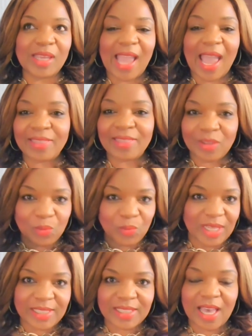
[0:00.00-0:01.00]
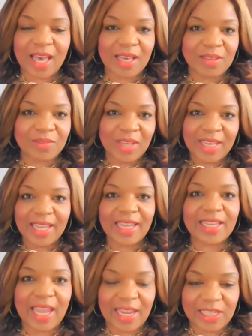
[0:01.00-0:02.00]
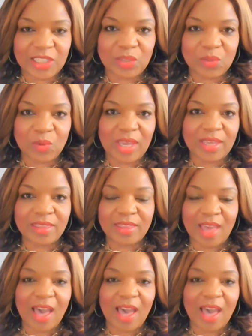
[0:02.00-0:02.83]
at the risk of engaging with